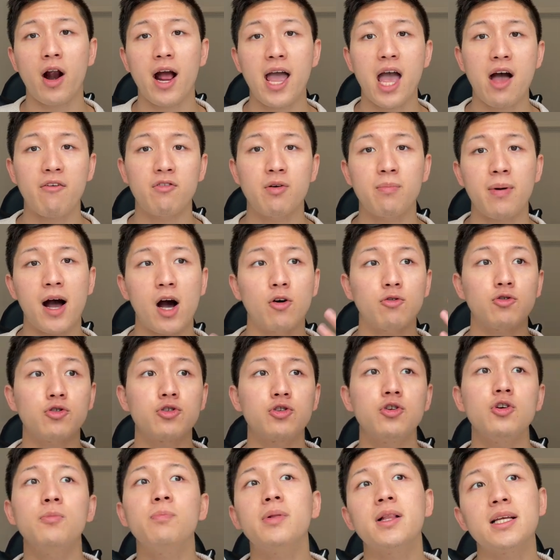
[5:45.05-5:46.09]
I have about
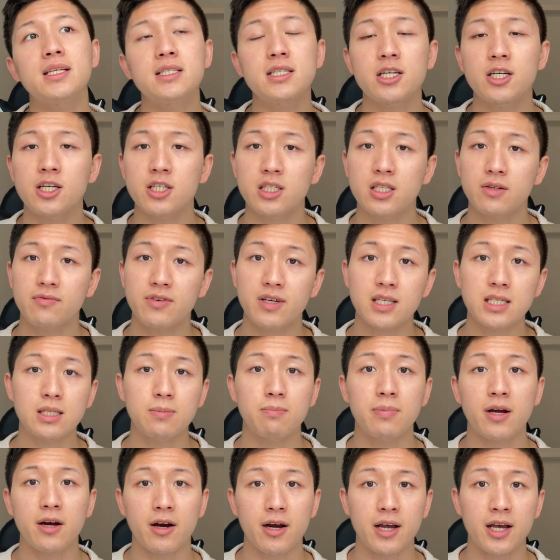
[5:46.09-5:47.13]
two plus years of
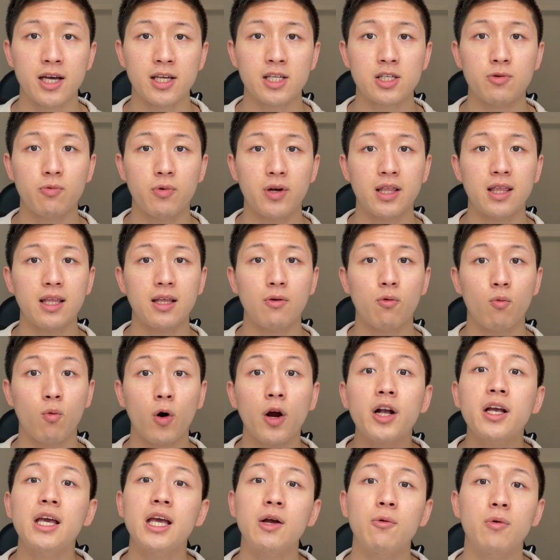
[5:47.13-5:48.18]
experience with
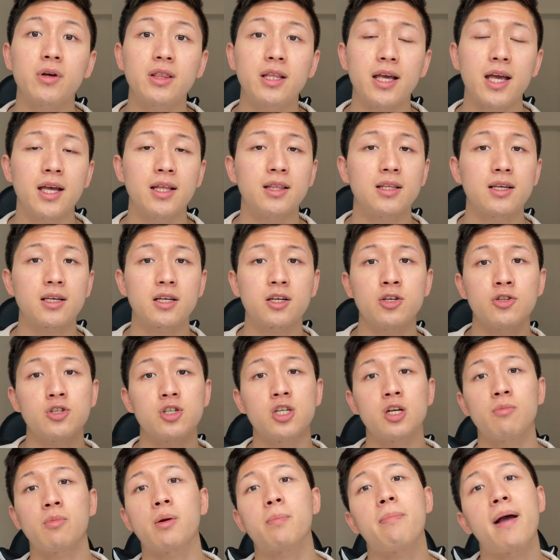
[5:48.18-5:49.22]
working within the
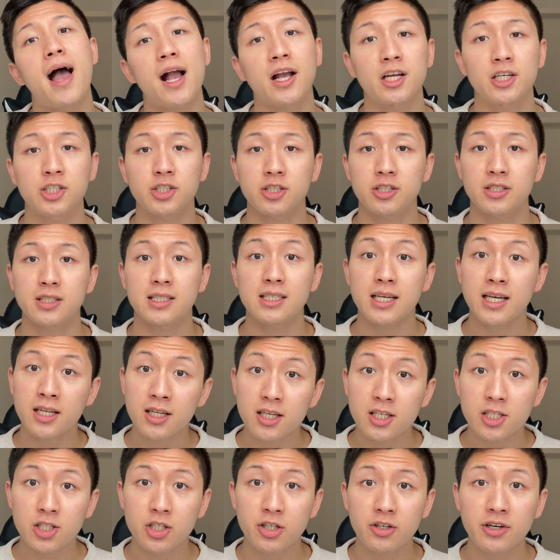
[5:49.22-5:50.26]
consumer packaged goods
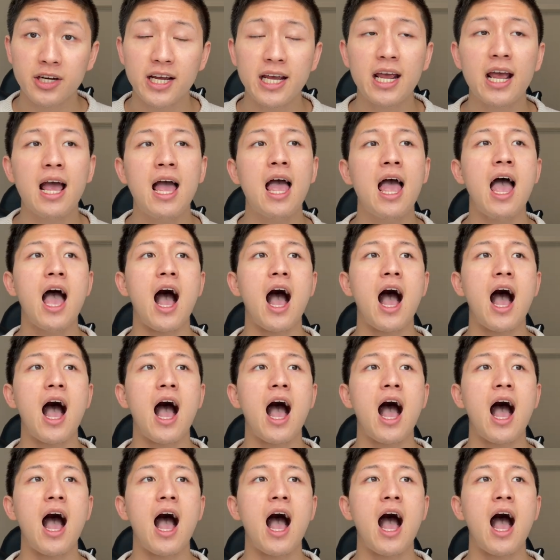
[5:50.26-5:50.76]
industry.